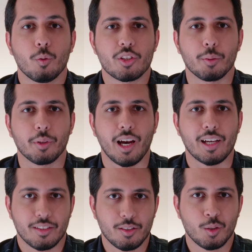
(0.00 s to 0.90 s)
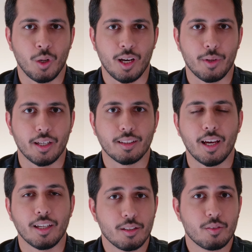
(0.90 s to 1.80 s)
What's up guys, this is Mohammed,
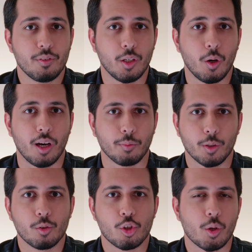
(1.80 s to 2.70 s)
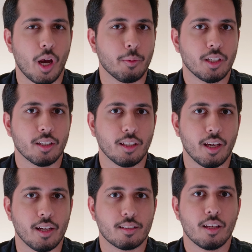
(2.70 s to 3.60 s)
and in this video I'm going to show you how you can
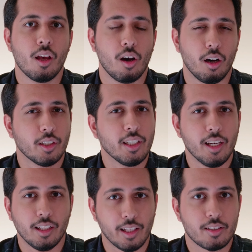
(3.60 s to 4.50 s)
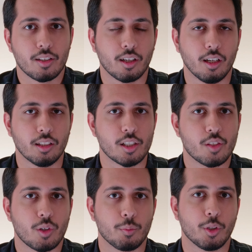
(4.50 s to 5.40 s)
get Arri Alexa colors
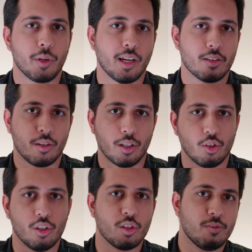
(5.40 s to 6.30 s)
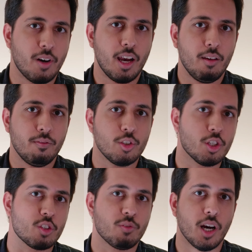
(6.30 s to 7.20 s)
from your Panasonic GH5,
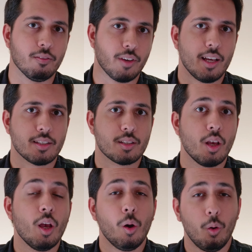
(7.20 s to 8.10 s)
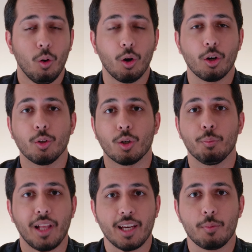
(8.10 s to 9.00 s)
GH5S, or your
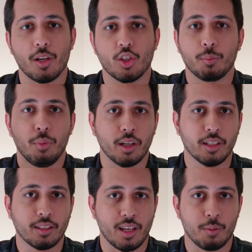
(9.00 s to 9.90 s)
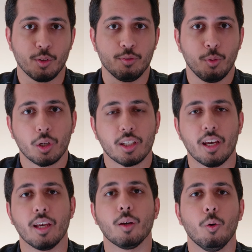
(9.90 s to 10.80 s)
Blackmagic Pocket Camera
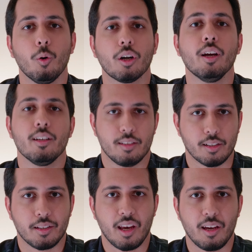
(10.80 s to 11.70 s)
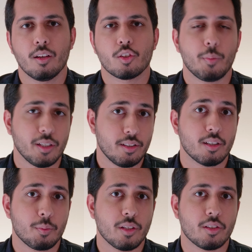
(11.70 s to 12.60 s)
4K or 6K. So about
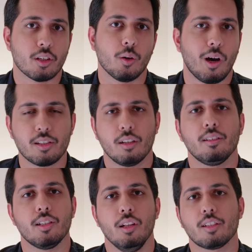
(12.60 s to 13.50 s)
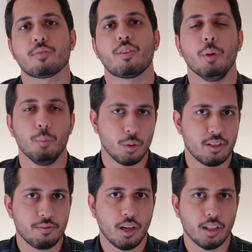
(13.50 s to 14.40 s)
6 months ago, I saw these LUTs from
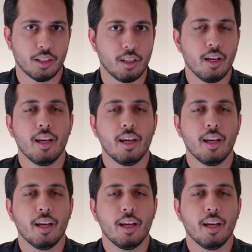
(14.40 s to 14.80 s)
Emotive Color